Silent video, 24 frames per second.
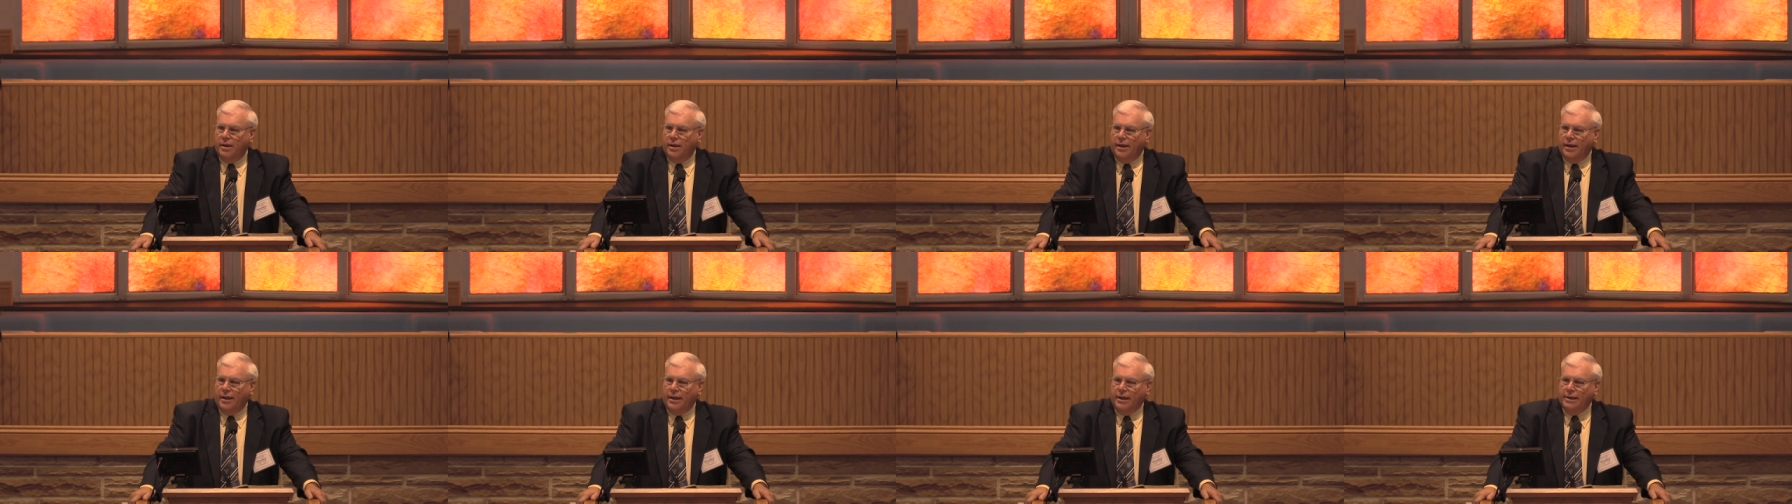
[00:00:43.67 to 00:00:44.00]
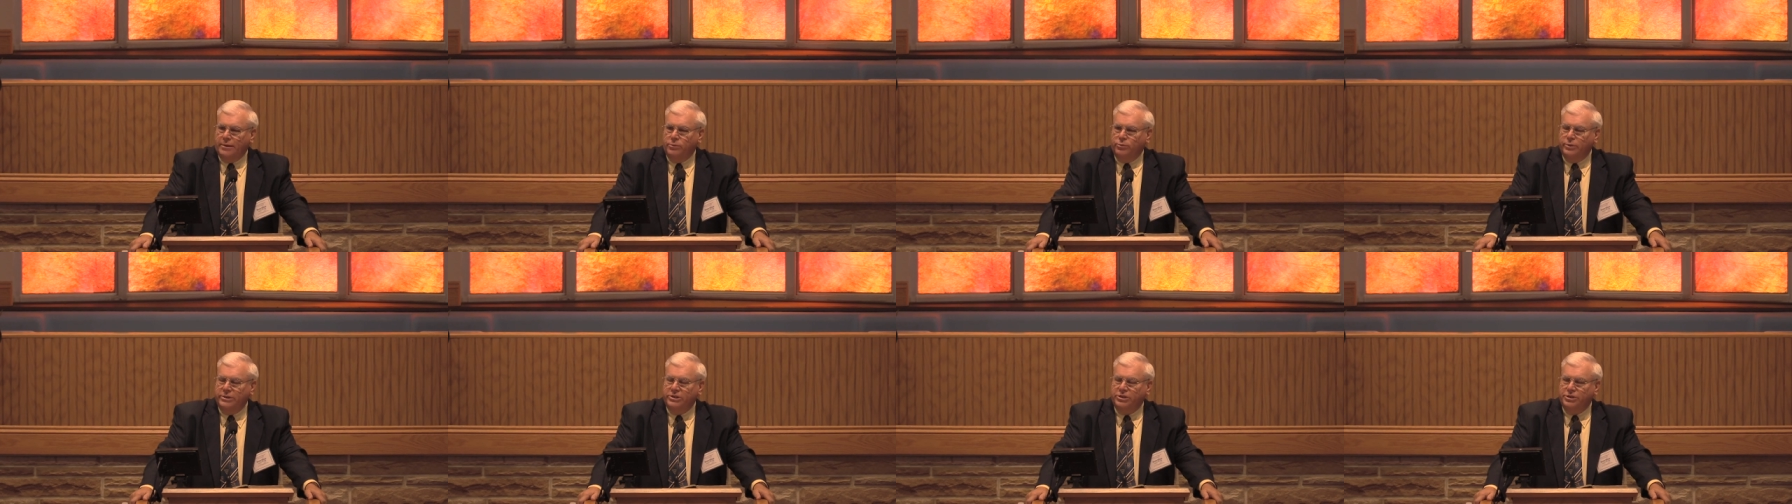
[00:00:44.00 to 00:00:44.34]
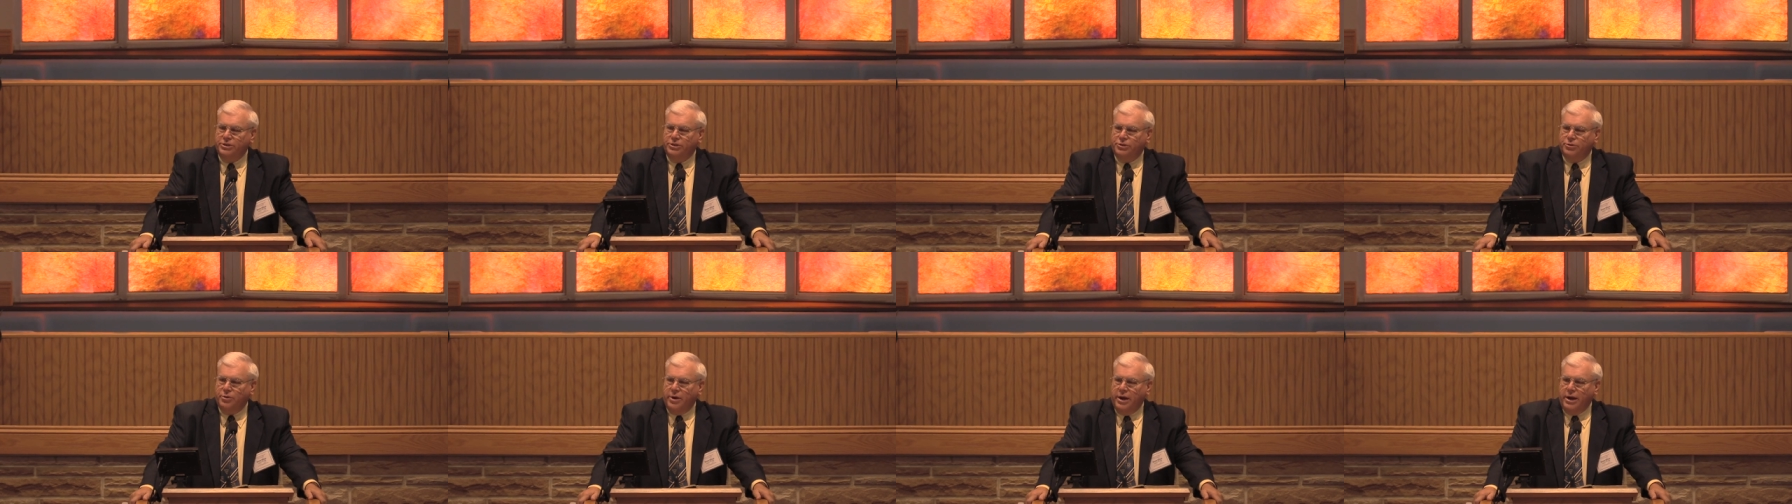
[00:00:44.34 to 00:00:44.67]
uh,
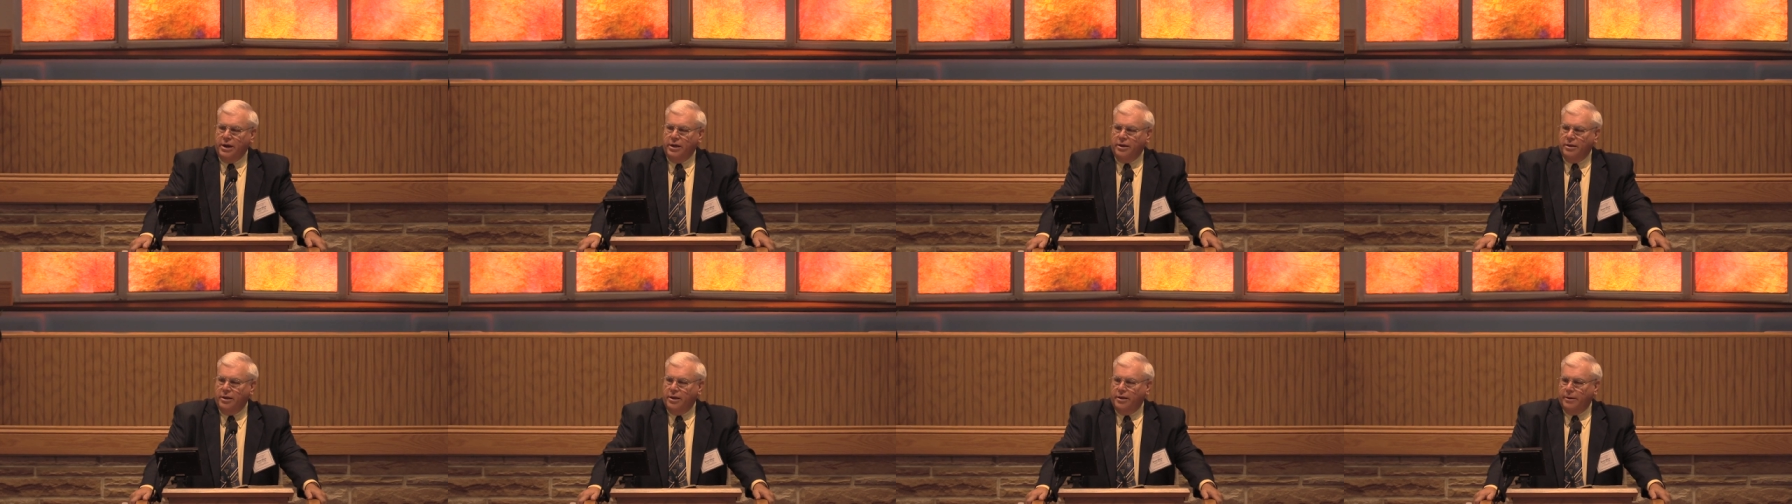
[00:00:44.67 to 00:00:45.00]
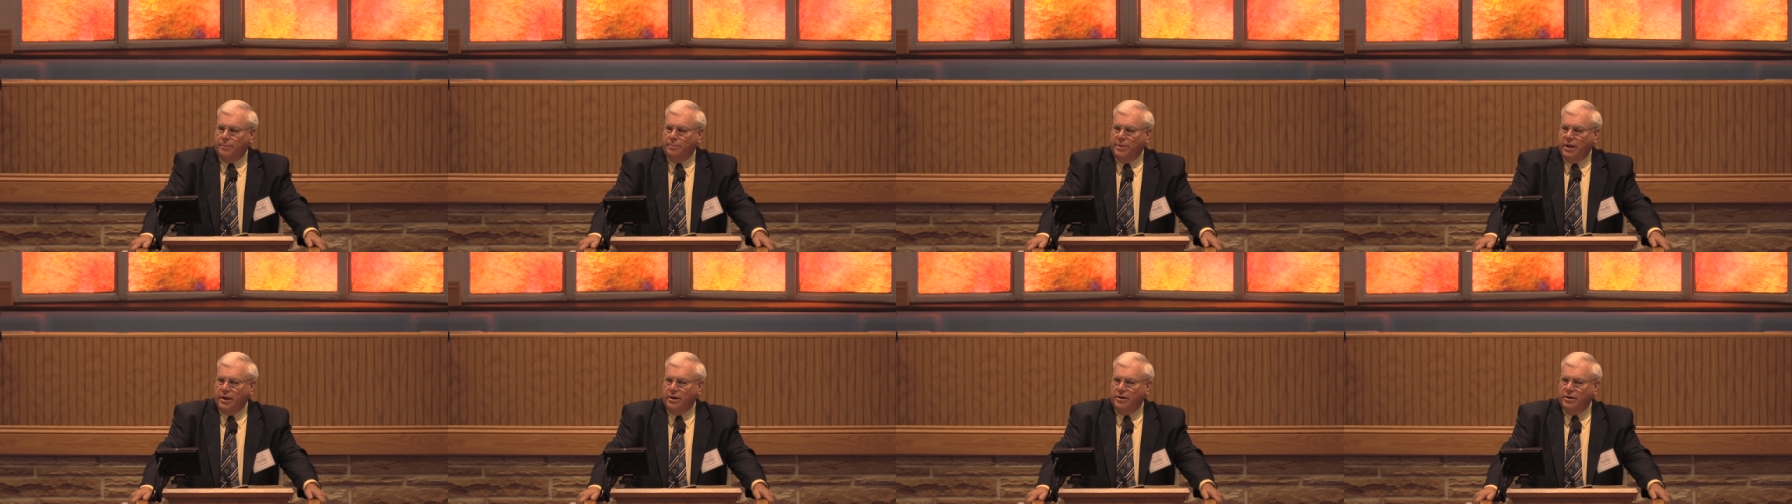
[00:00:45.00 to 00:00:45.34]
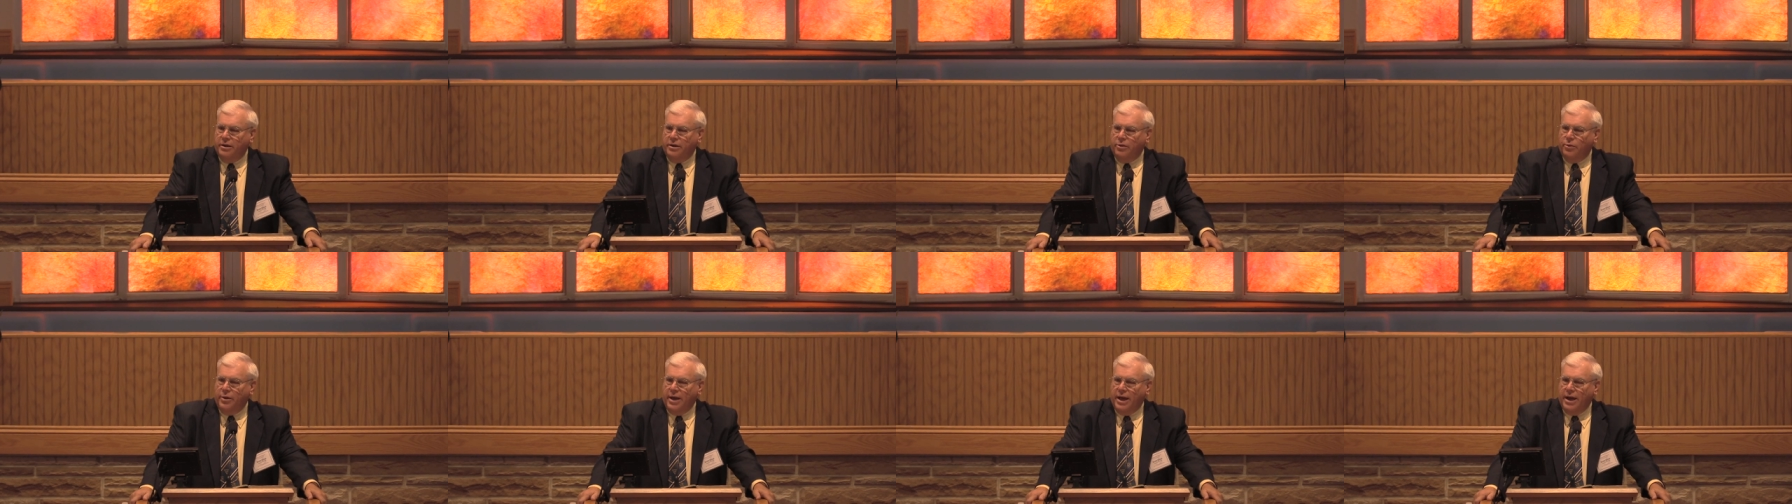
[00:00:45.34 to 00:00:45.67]
which is training young
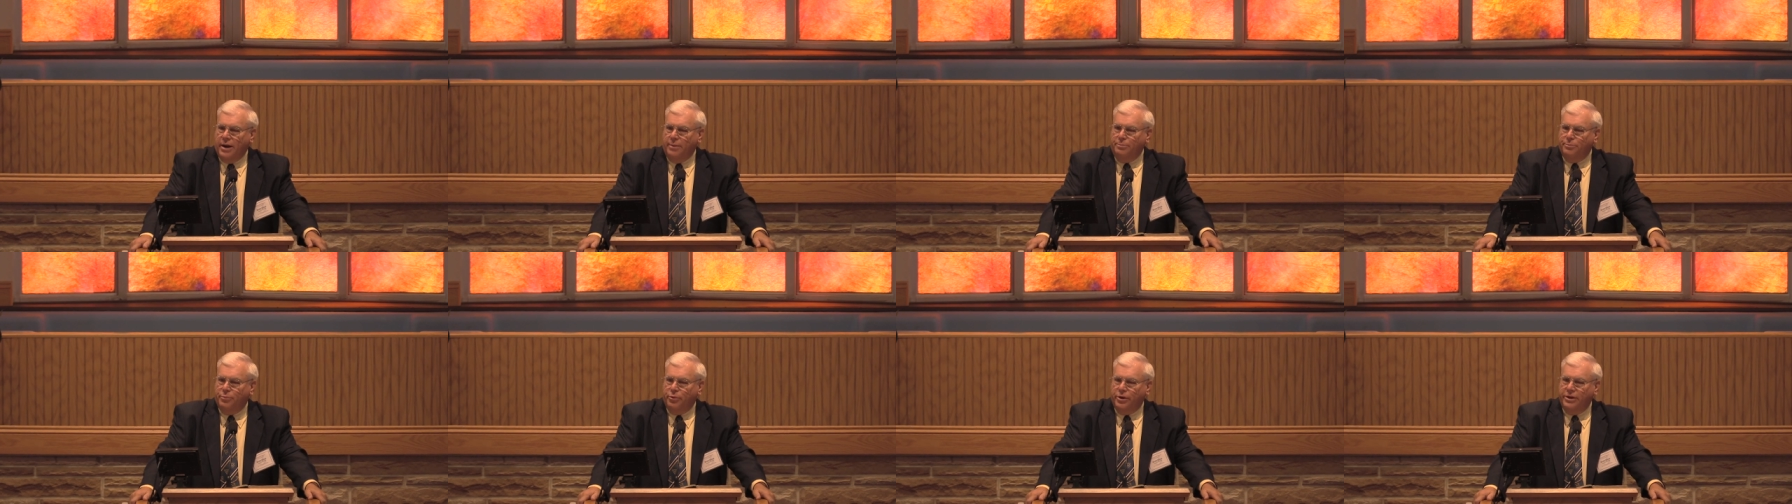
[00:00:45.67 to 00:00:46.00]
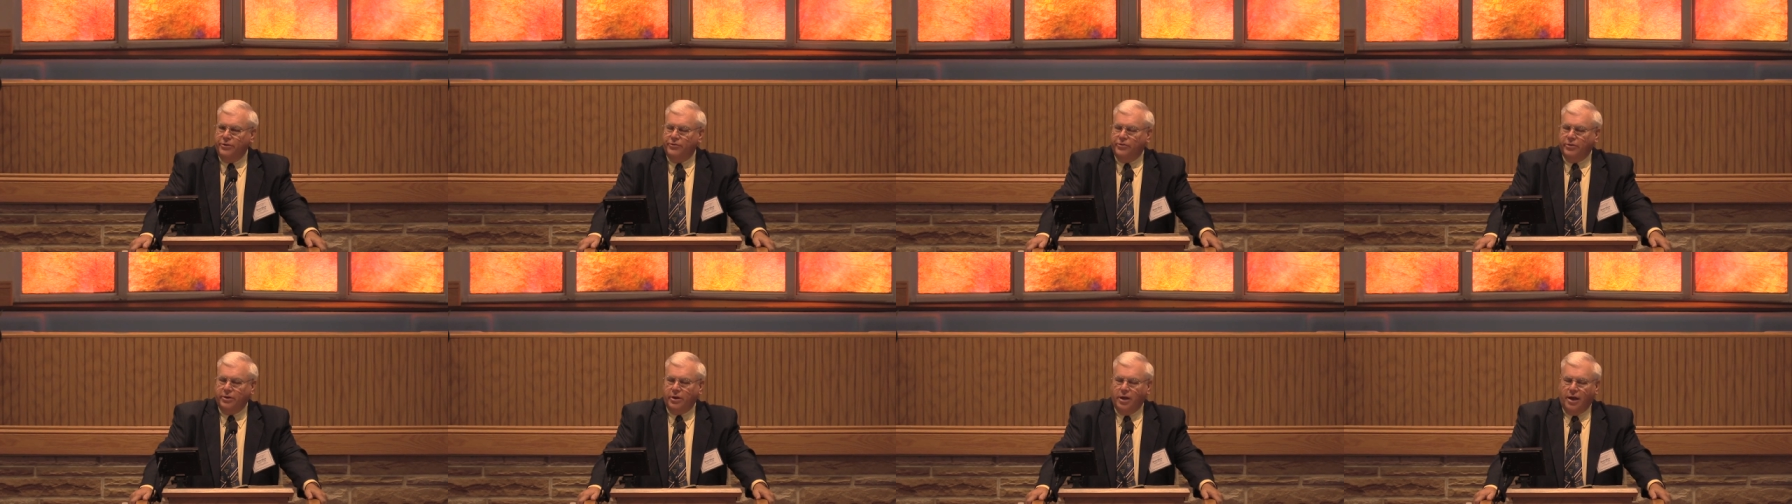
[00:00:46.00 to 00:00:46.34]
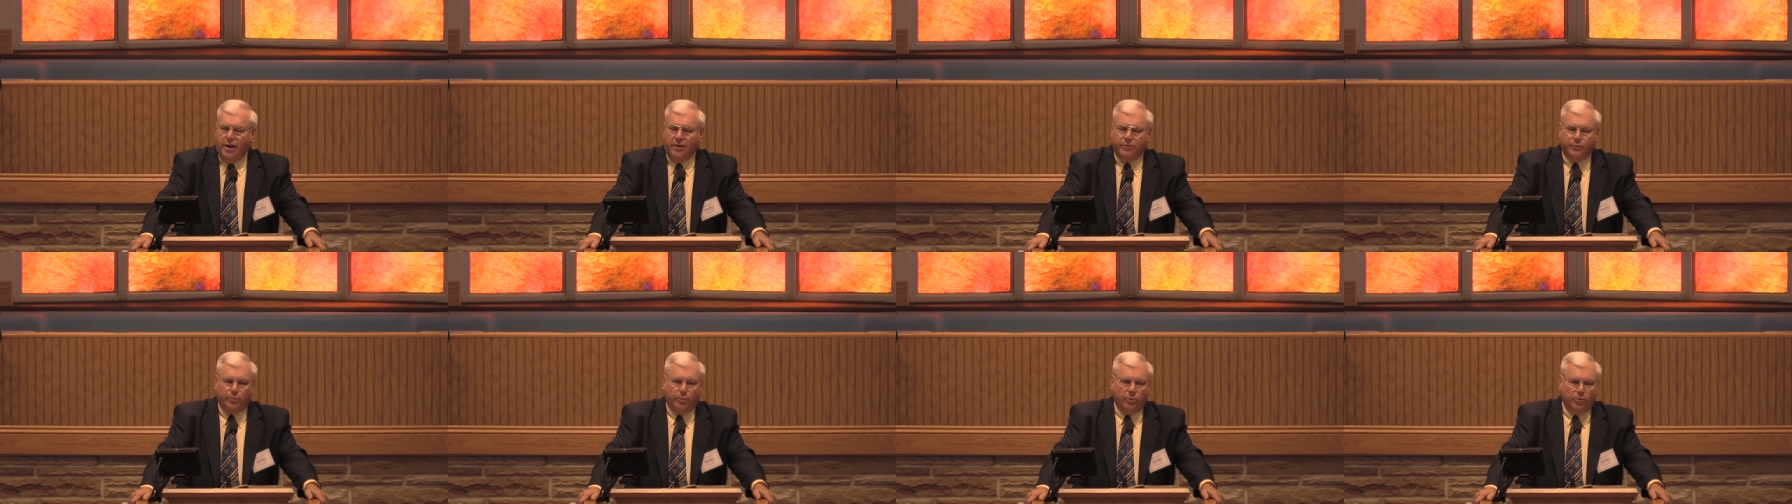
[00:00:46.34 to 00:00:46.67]
men to go out and preach the
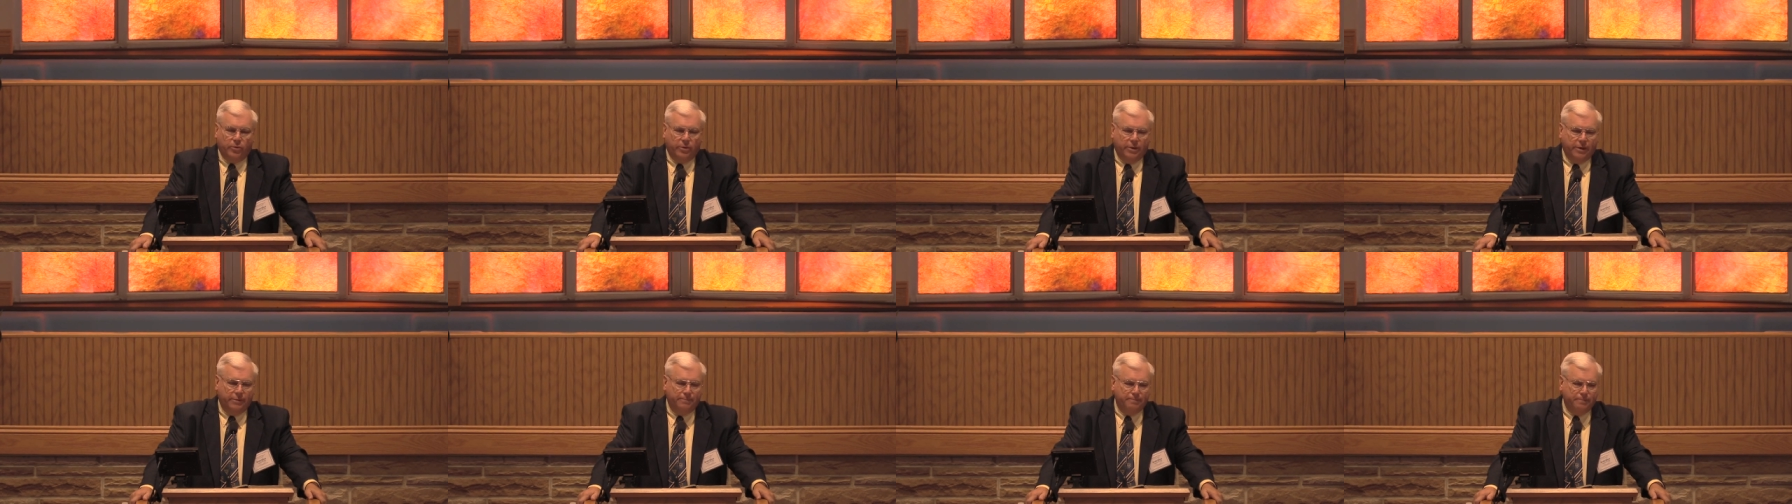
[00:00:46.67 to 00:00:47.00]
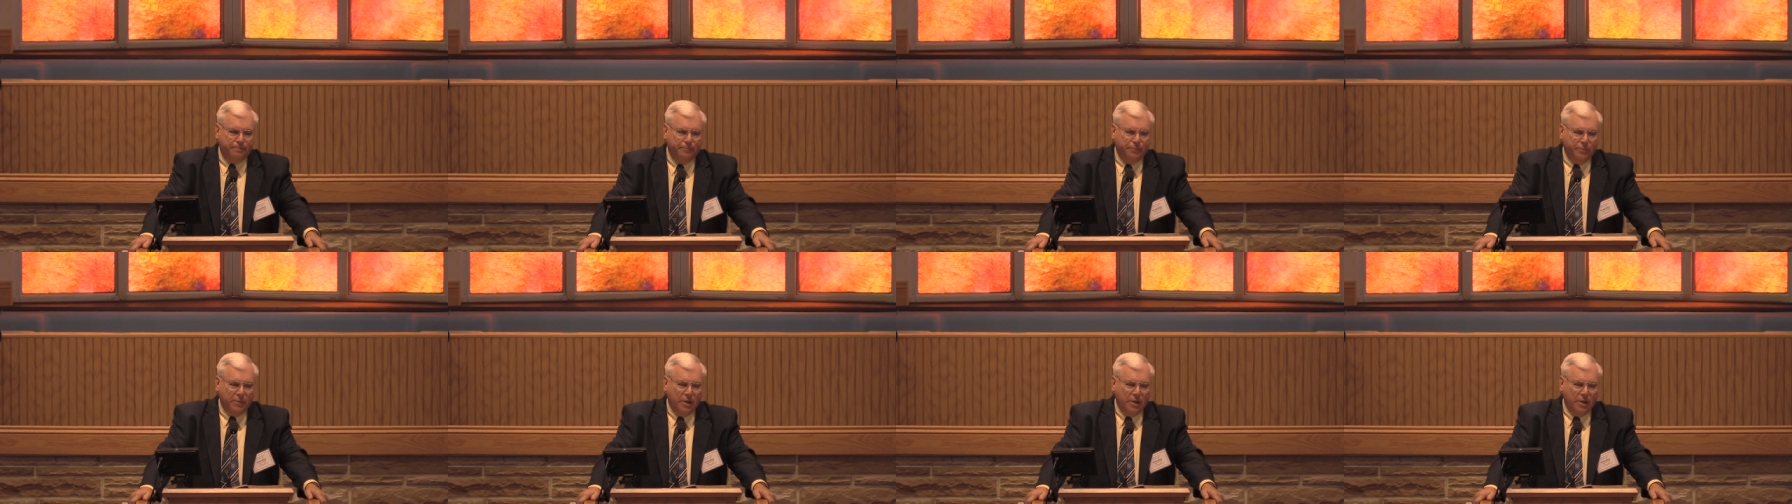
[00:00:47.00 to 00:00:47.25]
gospel and